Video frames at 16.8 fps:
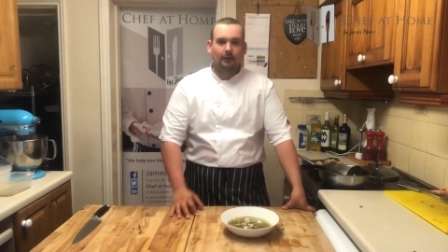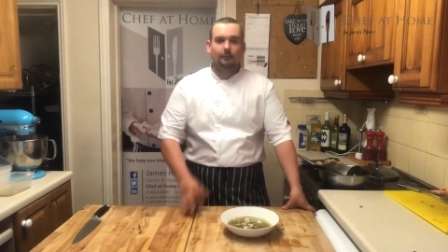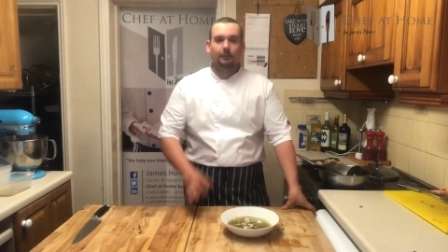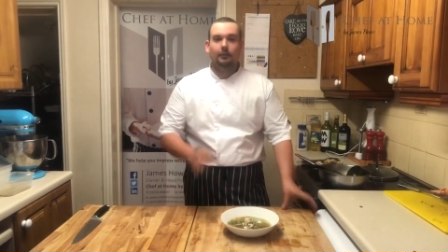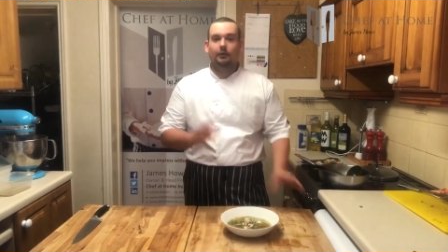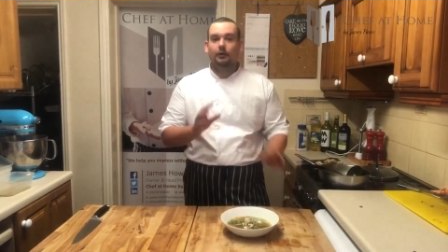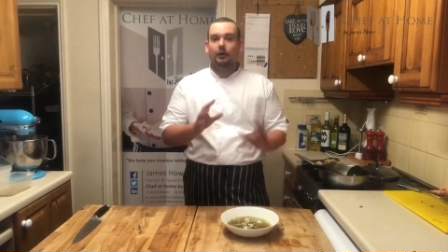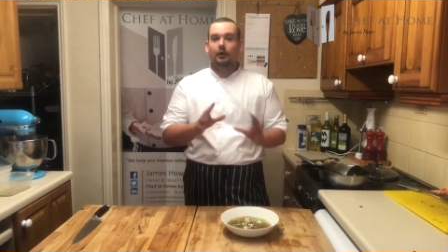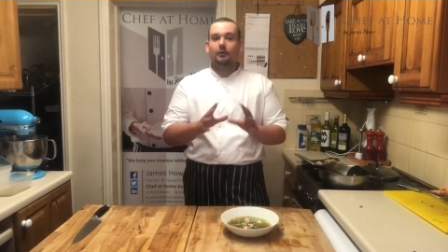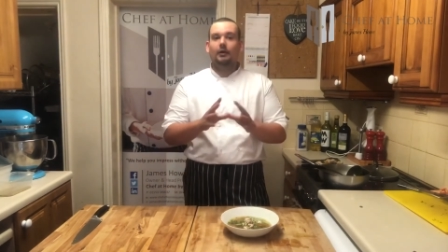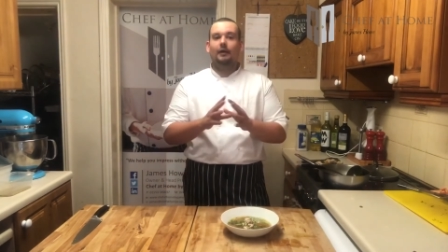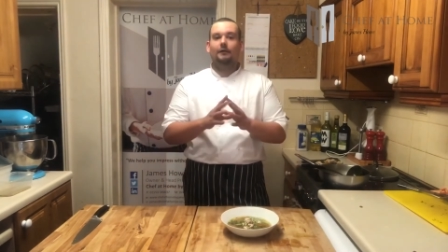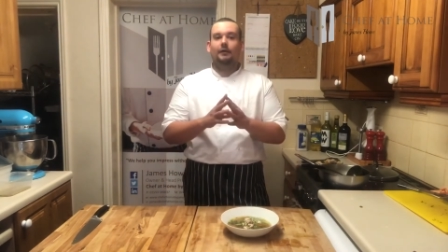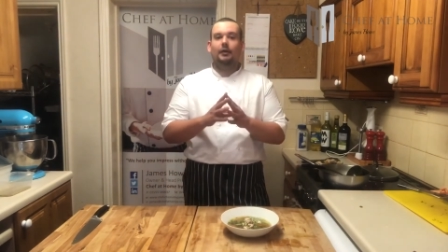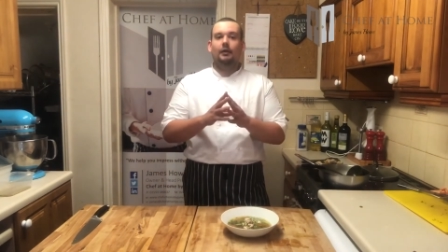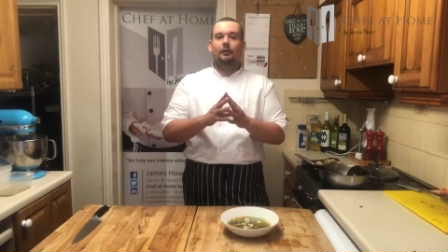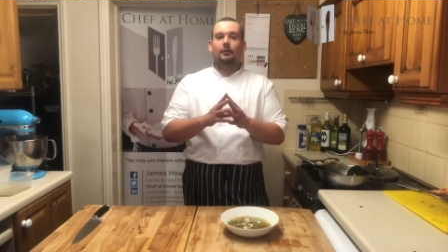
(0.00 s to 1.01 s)
But go
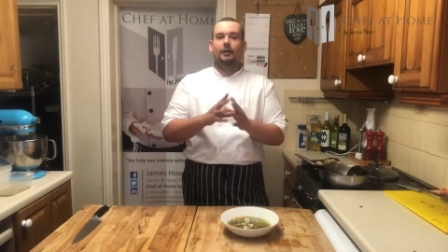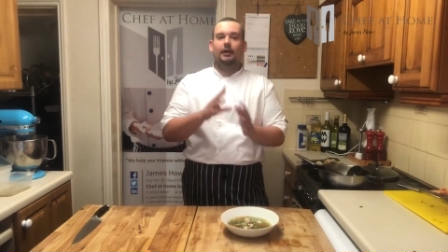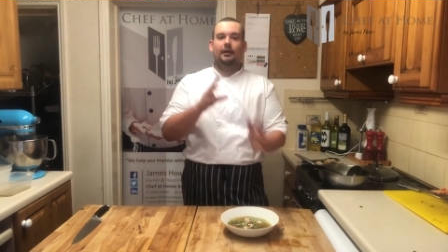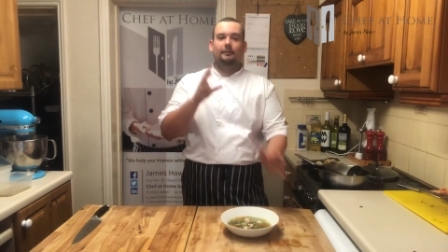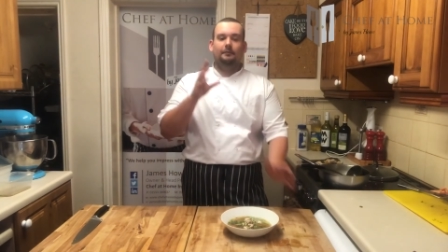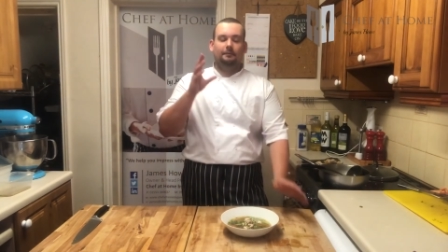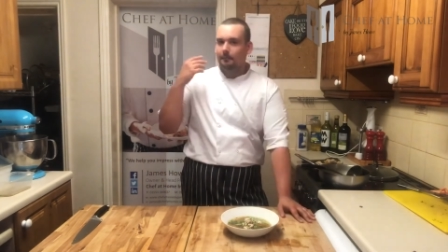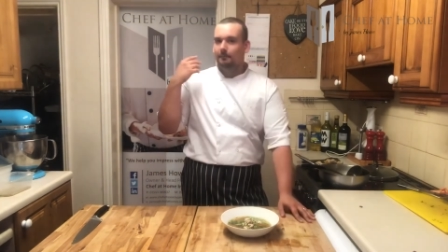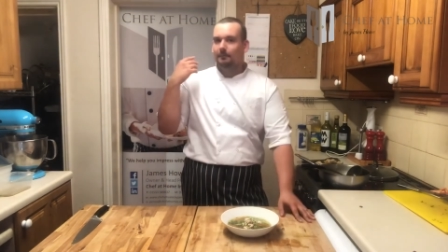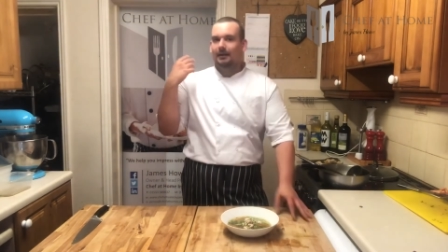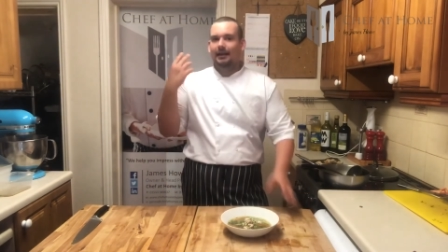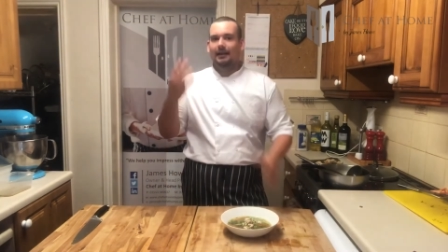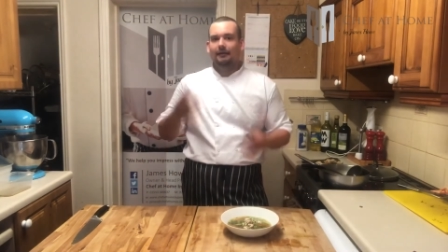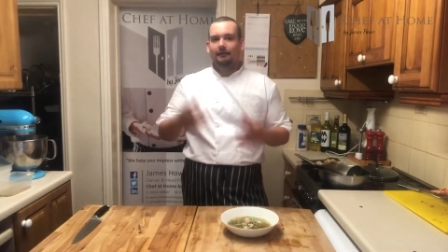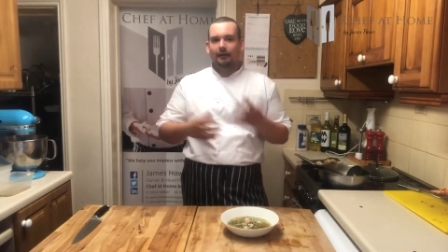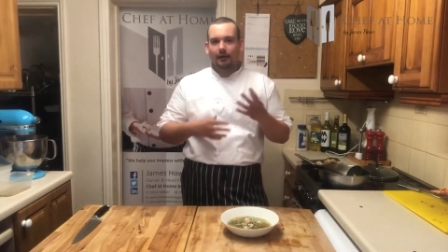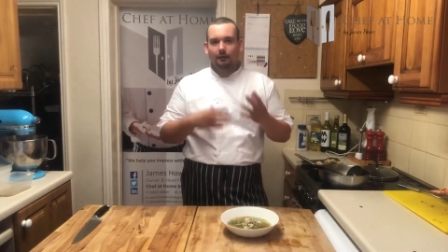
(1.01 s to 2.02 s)
have a go at it,
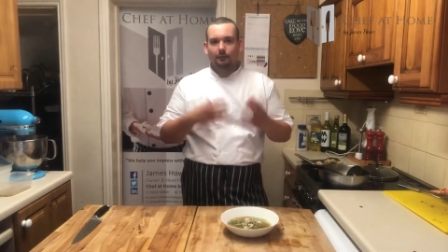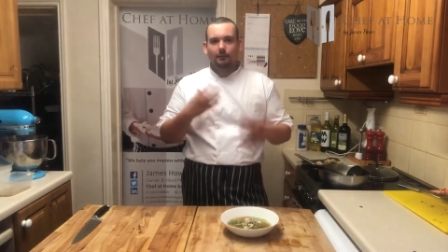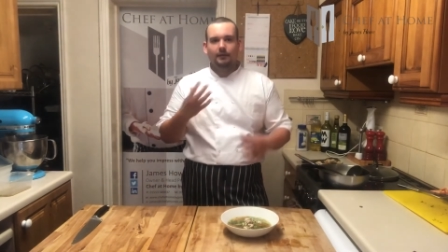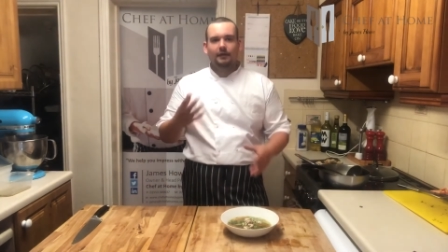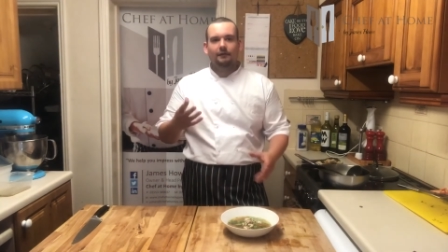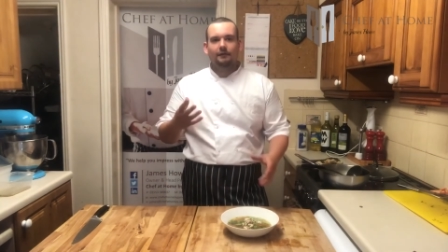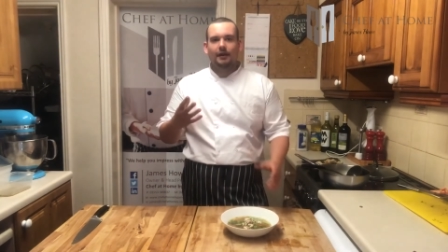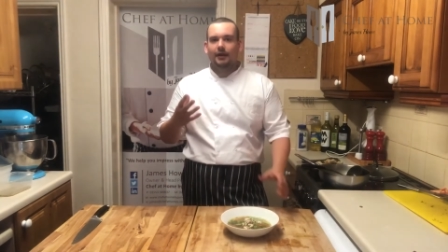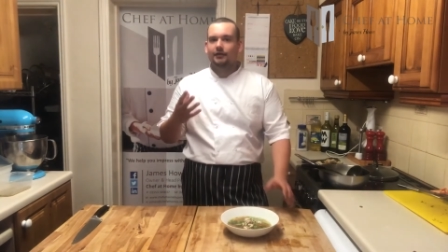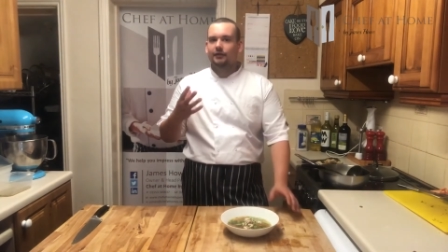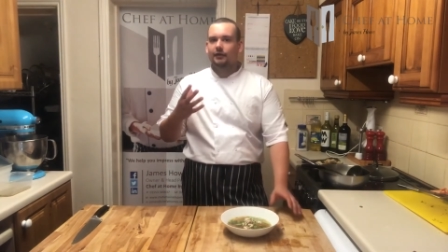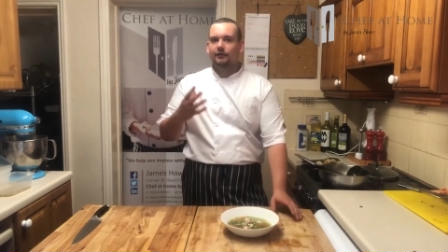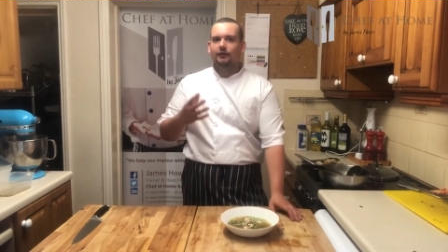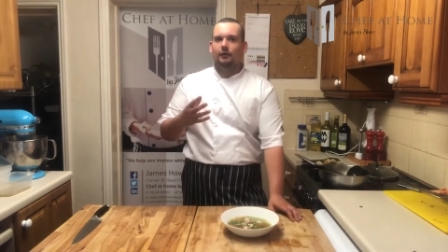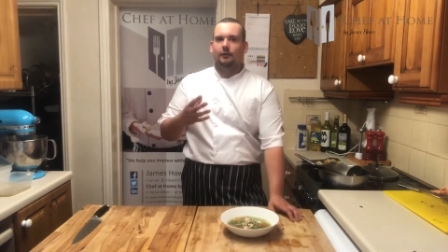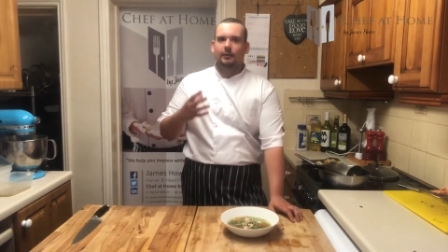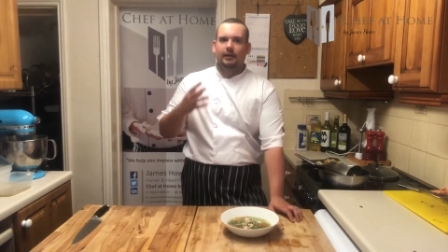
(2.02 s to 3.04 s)
play around with the veg
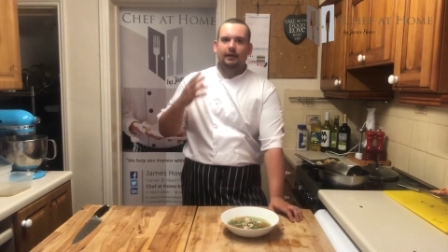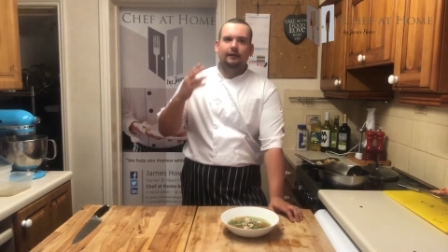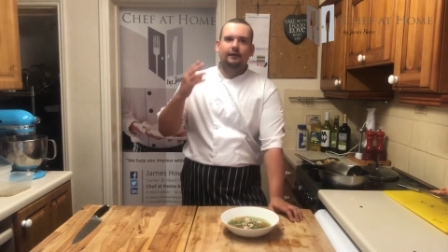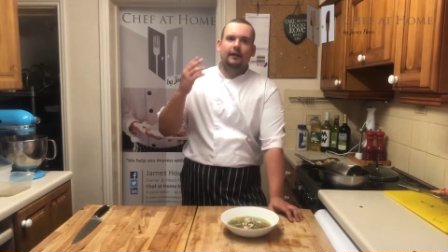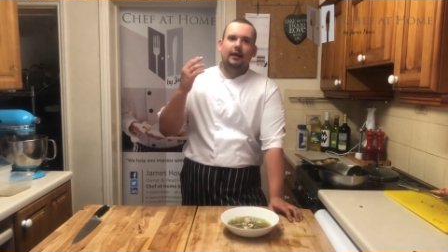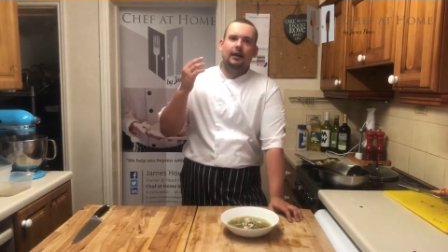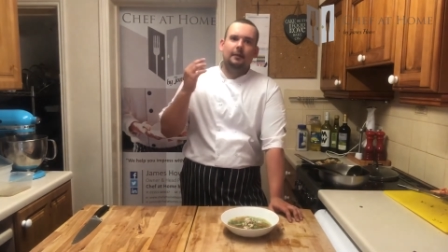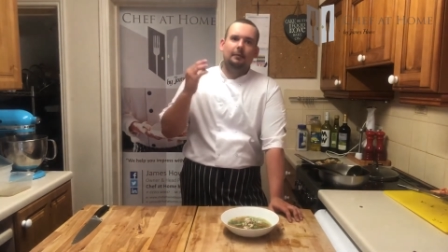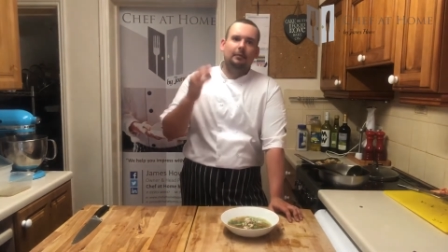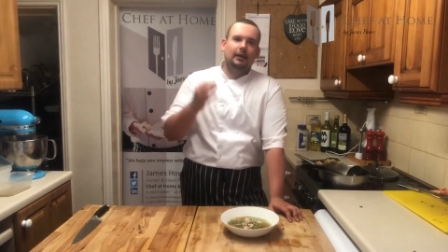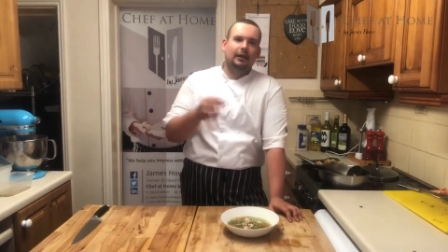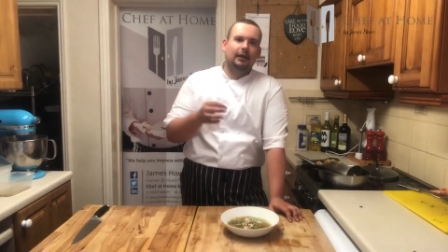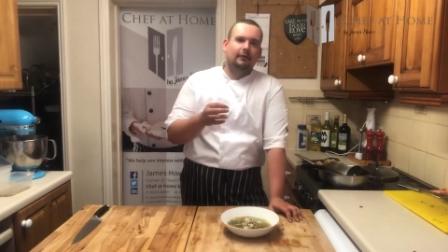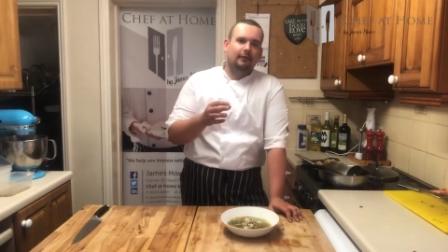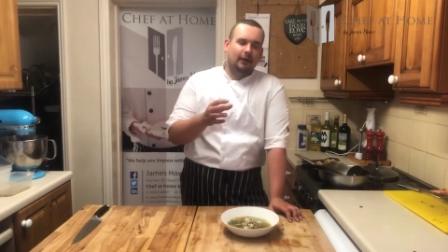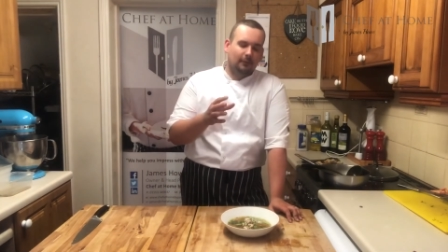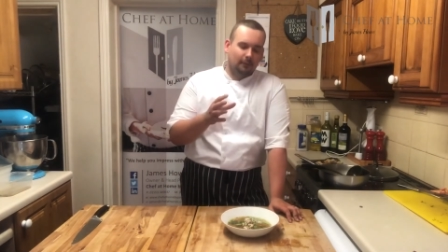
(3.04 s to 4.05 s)
that's going in there, play
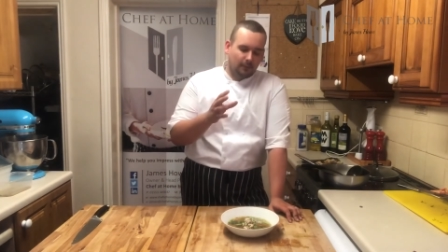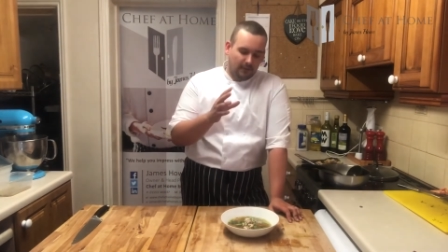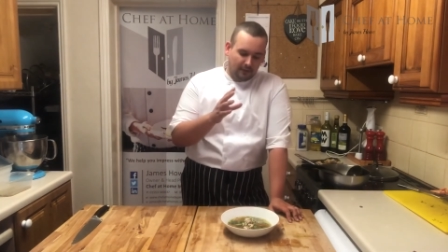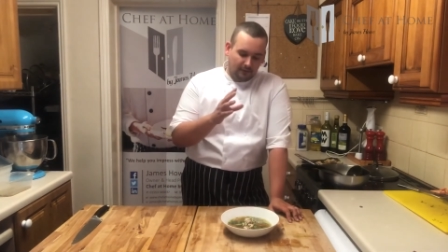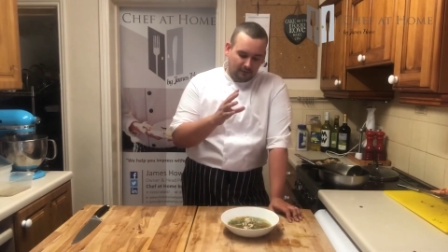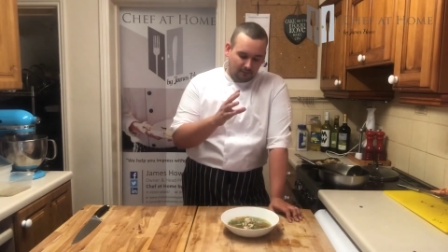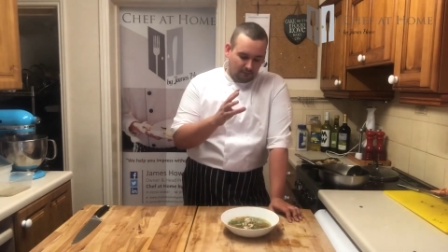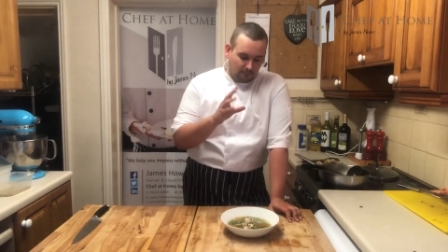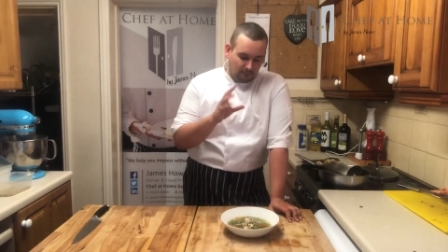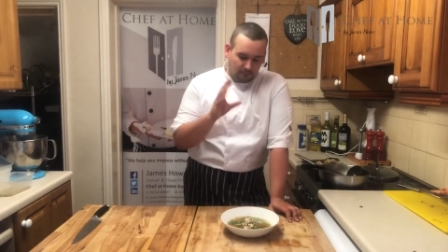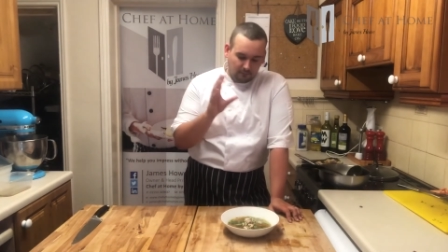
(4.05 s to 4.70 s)
around with